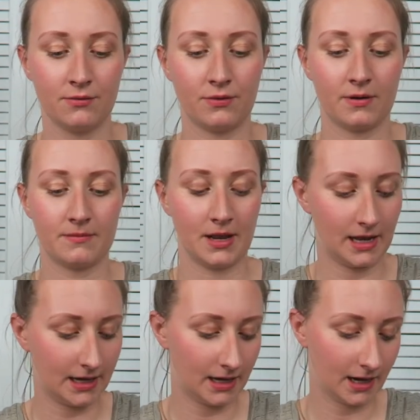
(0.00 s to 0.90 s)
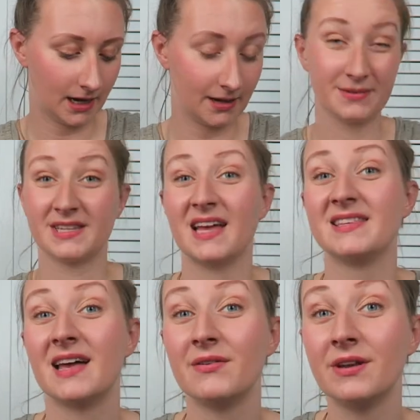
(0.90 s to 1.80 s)
from like I am a
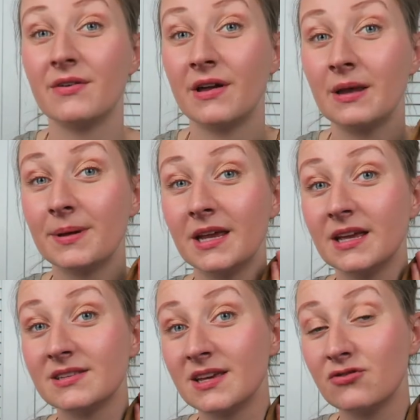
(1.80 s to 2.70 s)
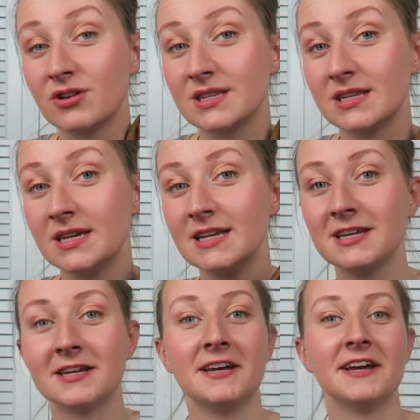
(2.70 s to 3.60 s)
size 7 if anybody is
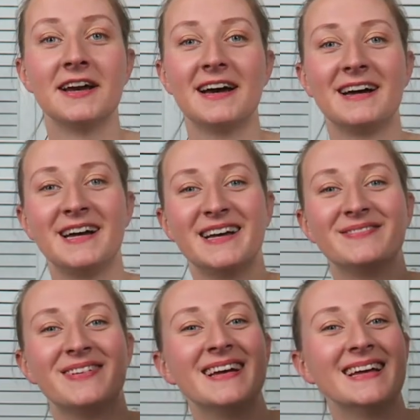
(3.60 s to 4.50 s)
interested. Um,